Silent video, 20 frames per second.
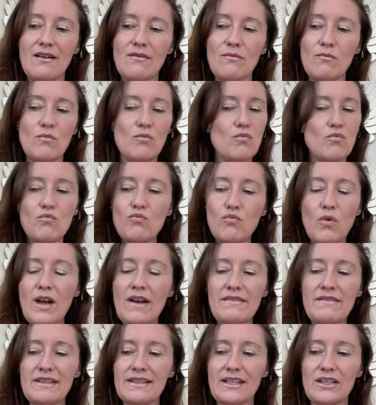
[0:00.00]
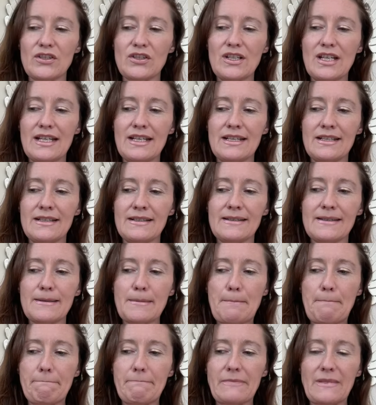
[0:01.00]
whatever session it is,
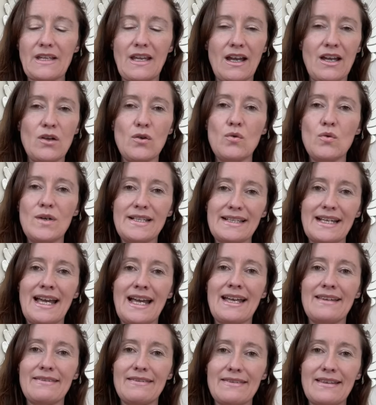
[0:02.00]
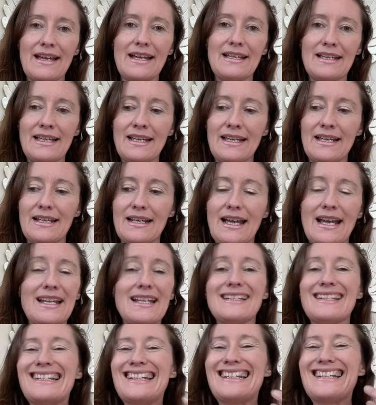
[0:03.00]
I always add that in, and
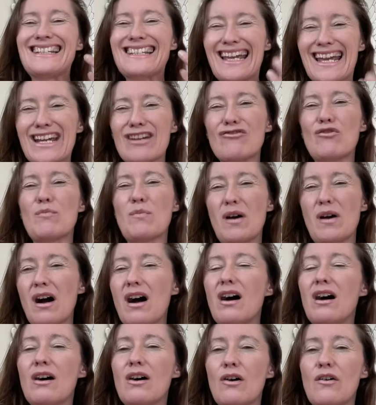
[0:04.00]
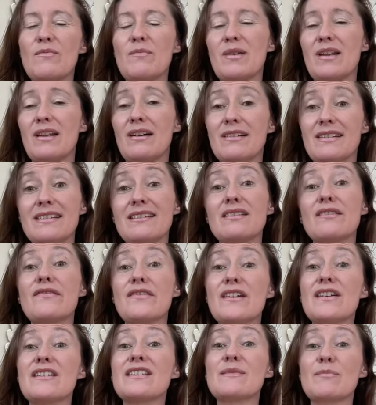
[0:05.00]
it's an integral part of Pilates. The
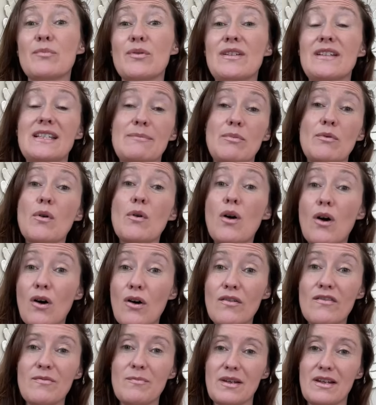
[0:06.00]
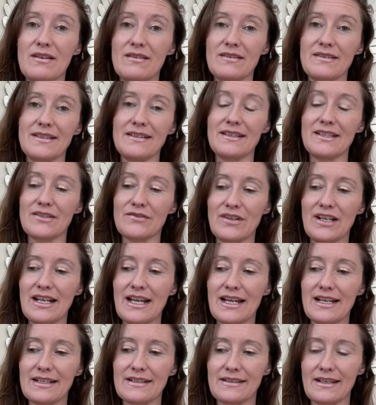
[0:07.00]
first principle of Pilates is
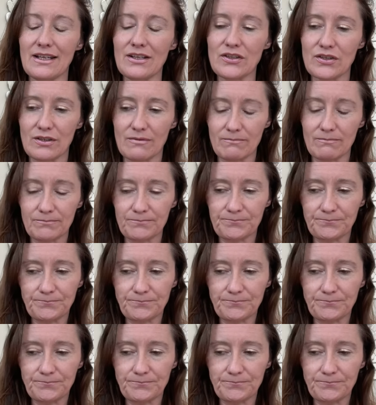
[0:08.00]
relaxation.